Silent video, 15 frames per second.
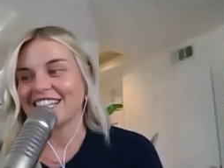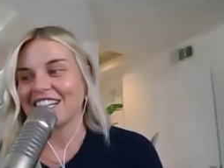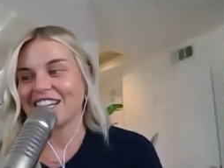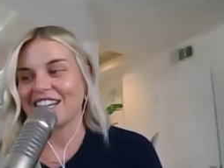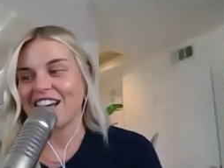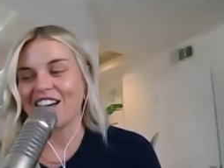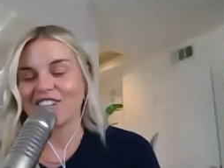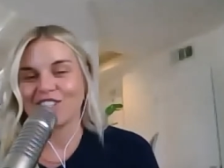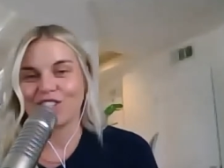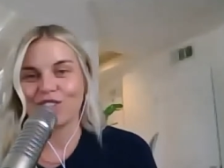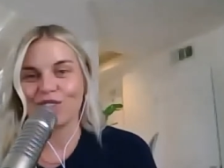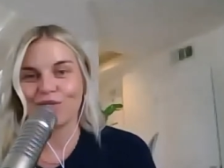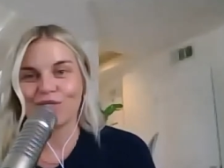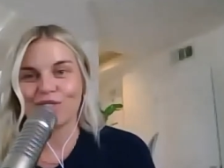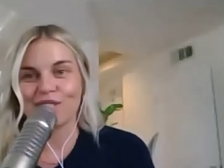cut
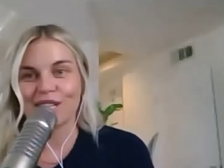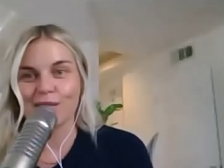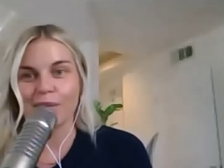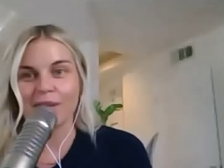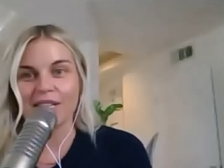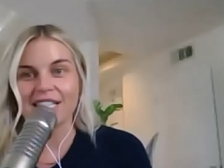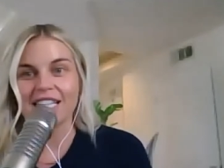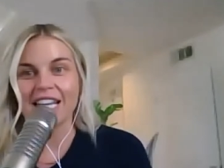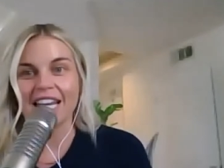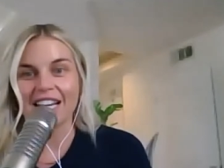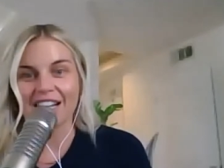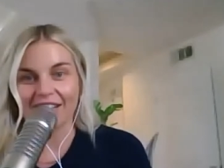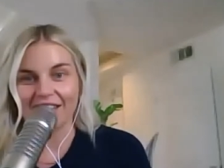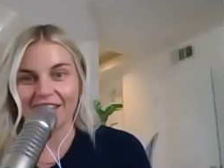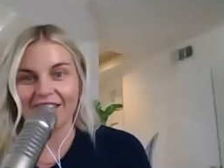to six months
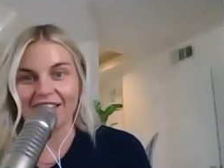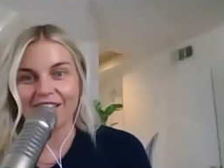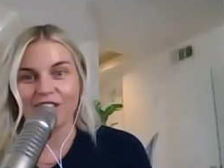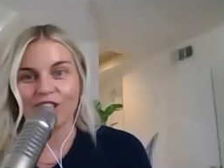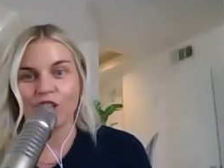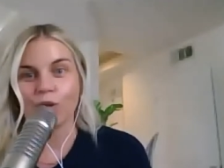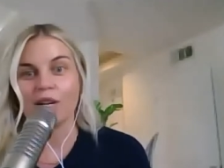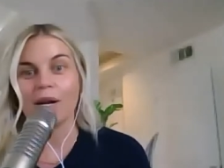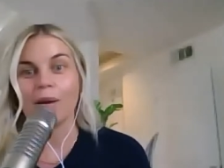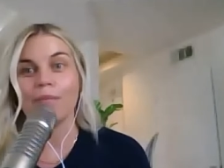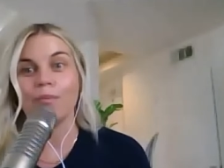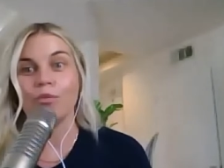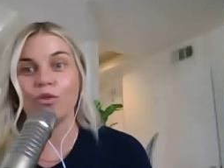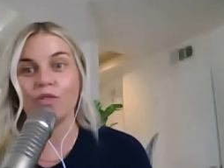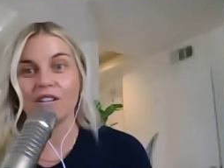later you ended up
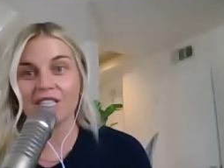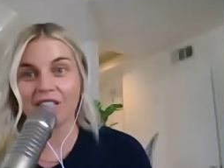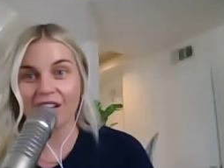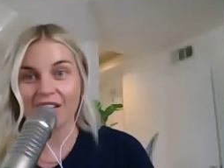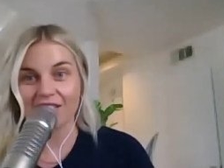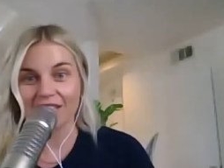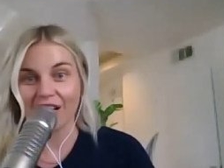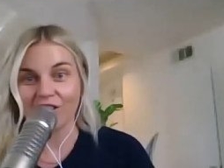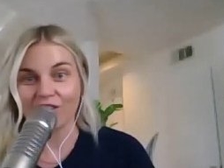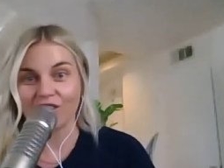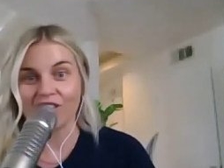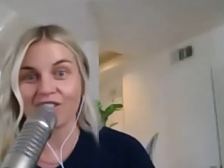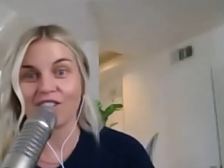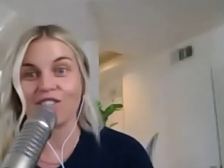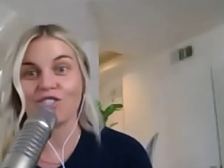moving to los
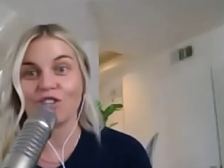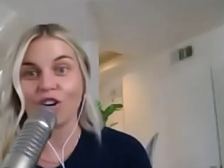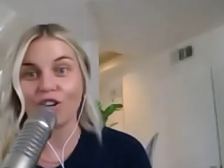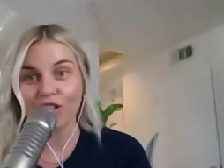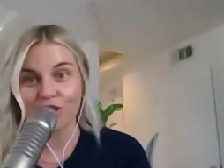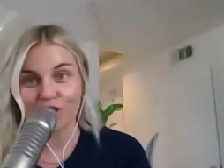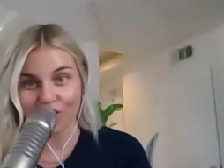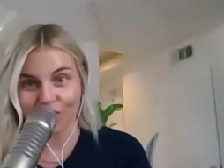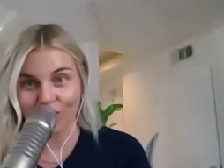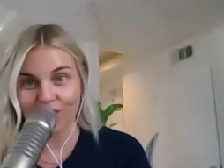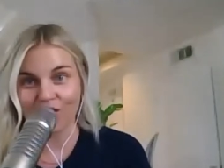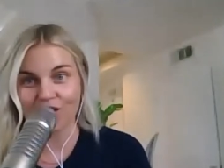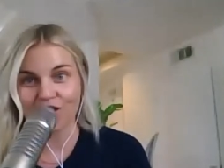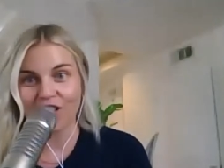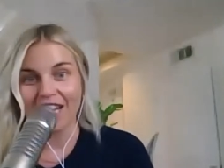angeles to start a
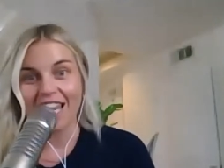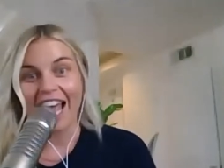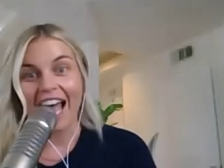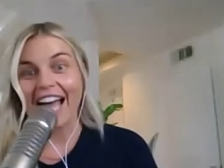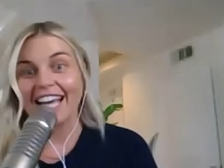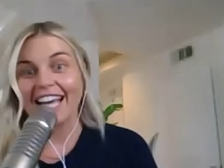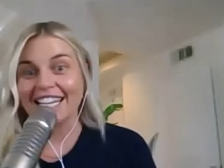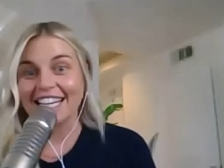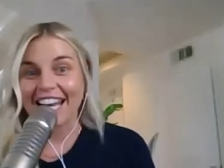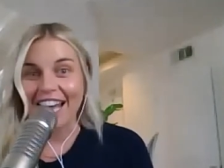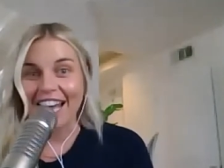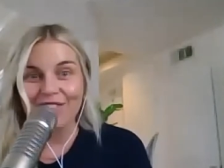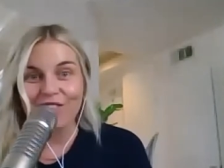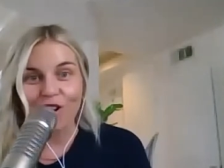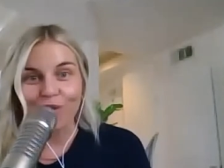church i didn't
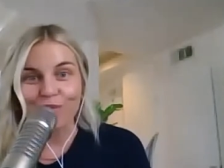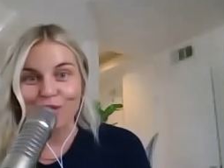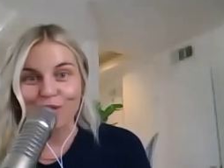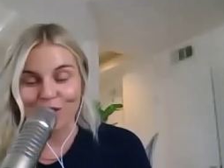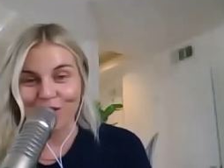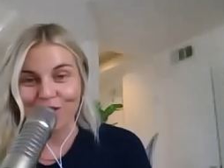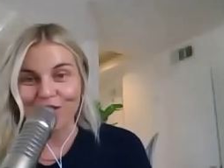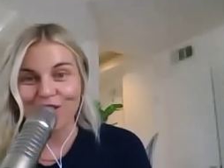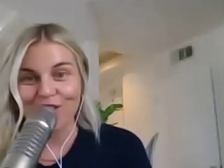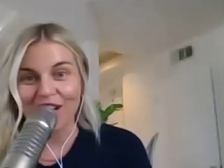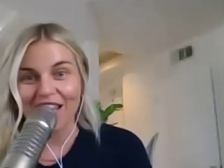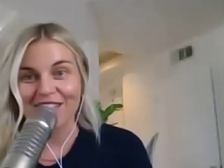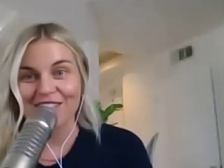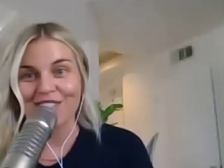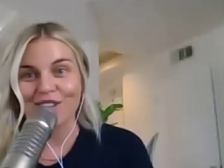have a home church
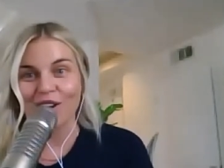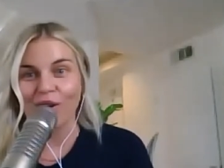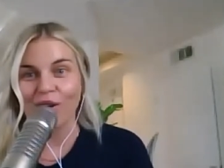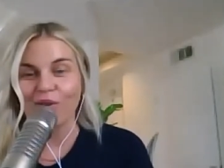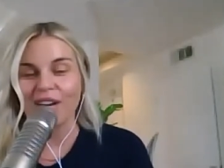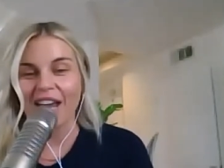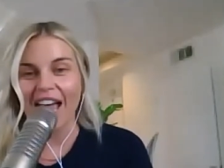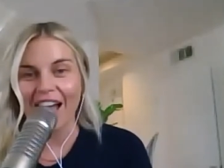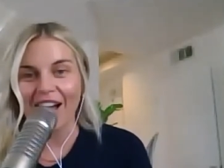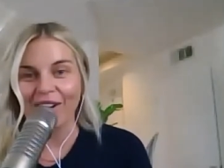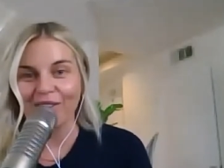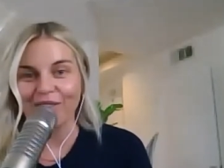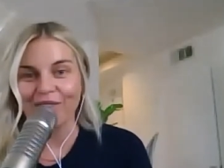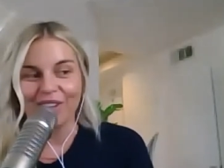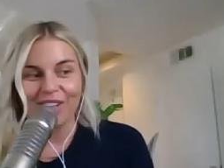and so now